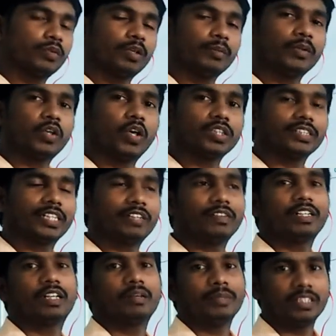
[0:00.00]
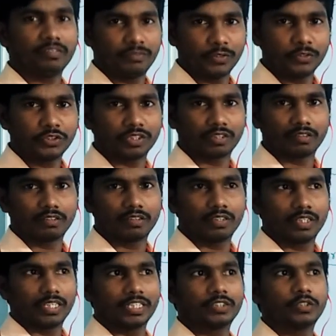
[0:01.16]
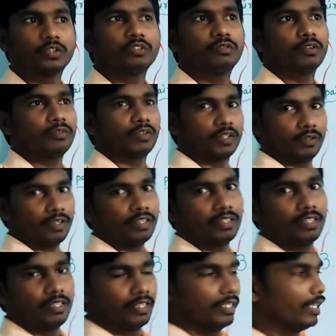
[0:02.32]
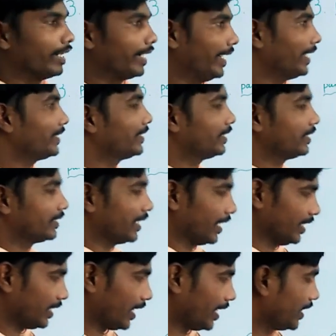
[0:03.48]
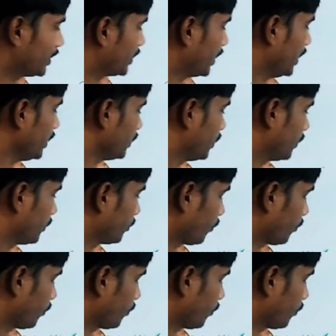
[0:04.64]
Why? Because it will come in the future. It is useful for your next studies, higher studies.